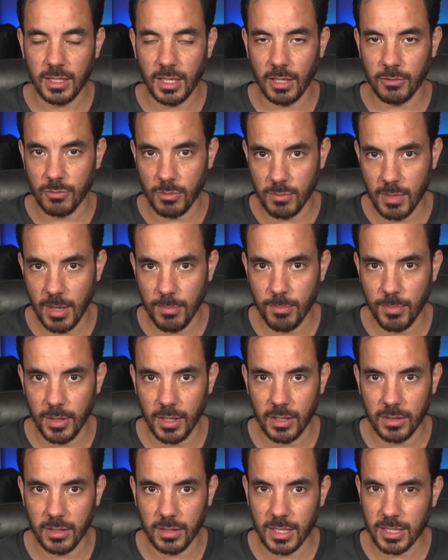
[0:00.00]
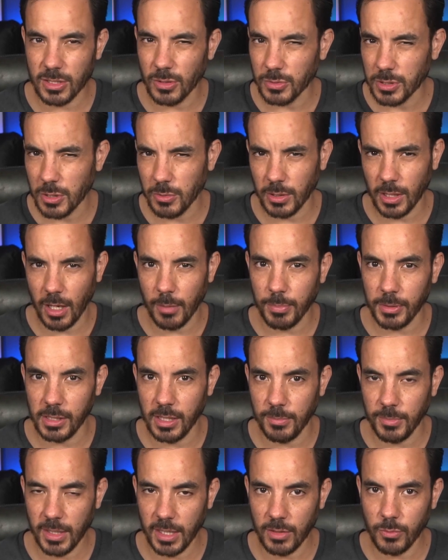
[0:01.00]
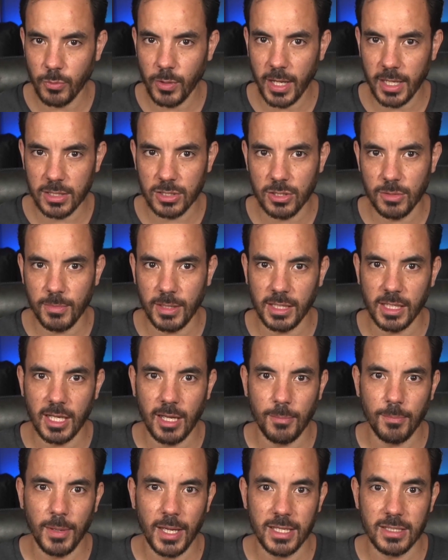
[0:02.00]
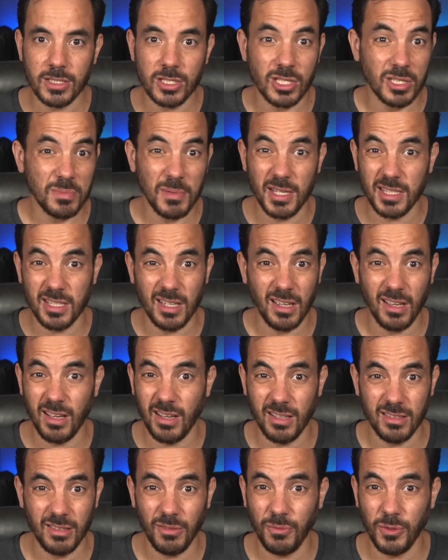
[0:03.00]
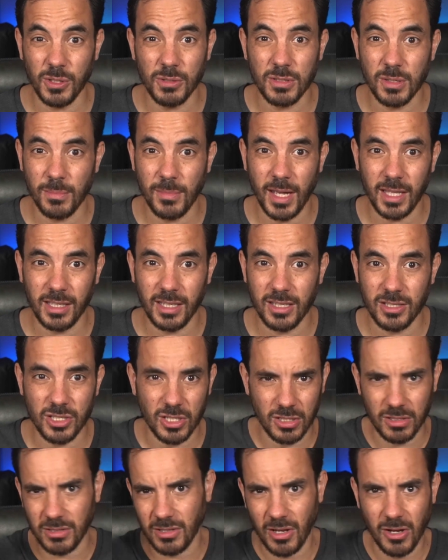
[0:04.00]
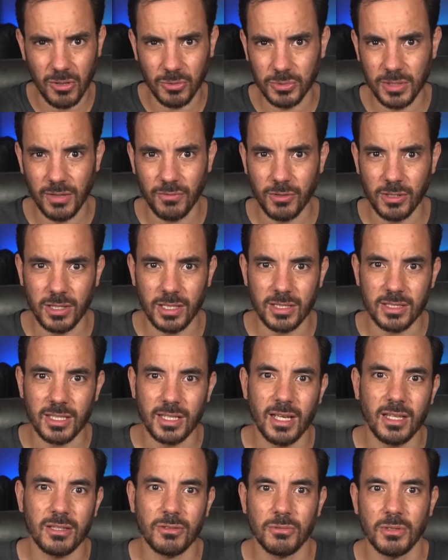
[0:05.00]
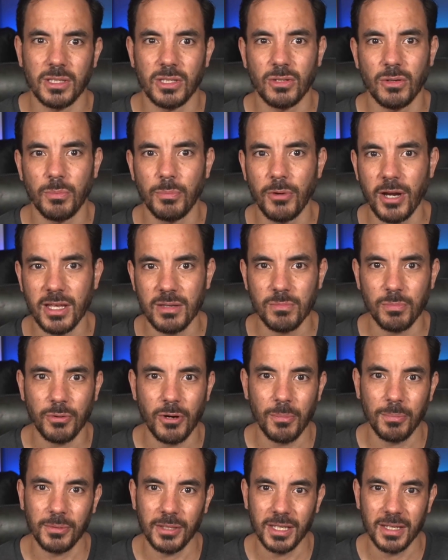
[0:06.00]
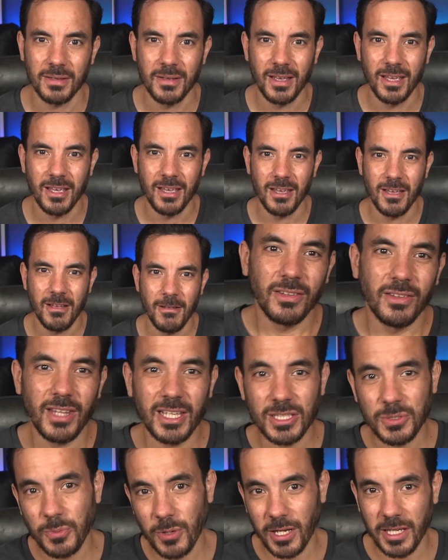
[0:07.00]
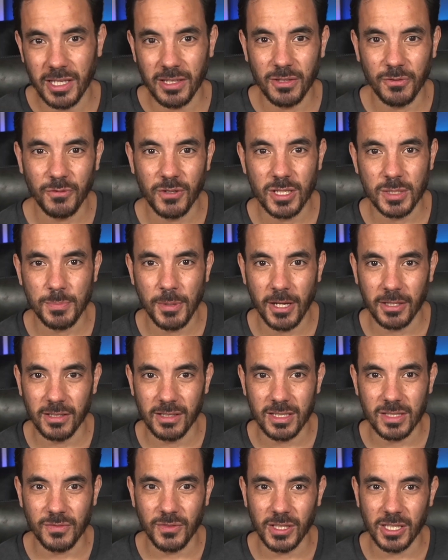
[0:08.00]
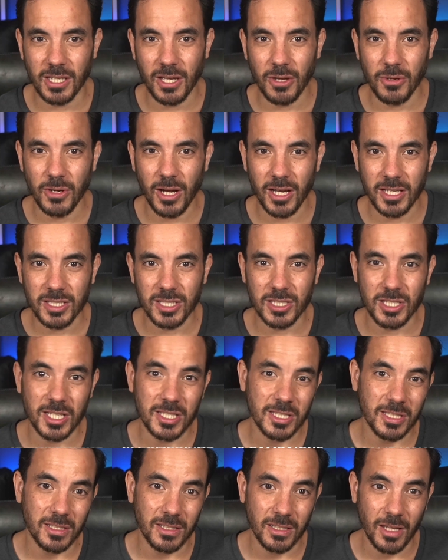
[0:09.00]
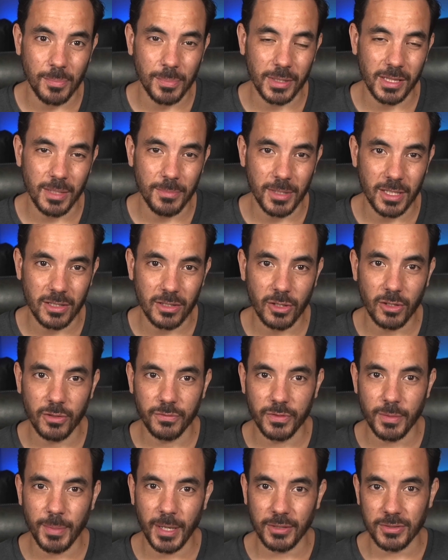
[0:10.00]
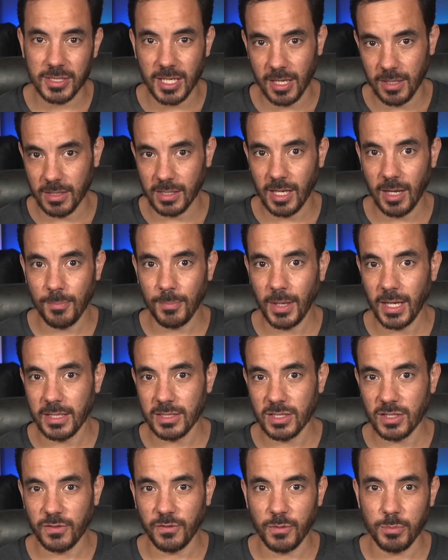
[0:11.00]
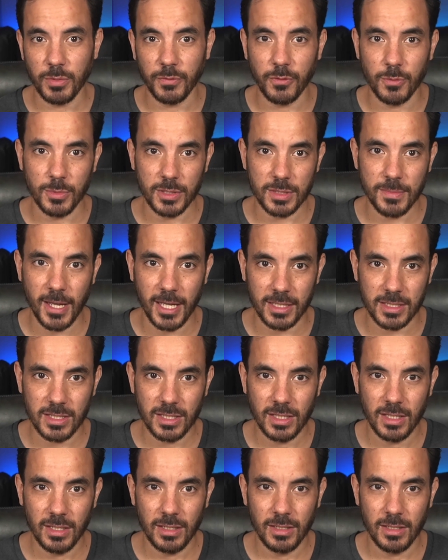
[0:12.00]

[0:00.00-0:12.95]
And remember that there's also an upper limit where too many campaigns just makes it harder for you to manage and hold everything together in your brain properly. That's why in the first part of this video, I suggested an upper limit of about ten campaigns for Performance Max.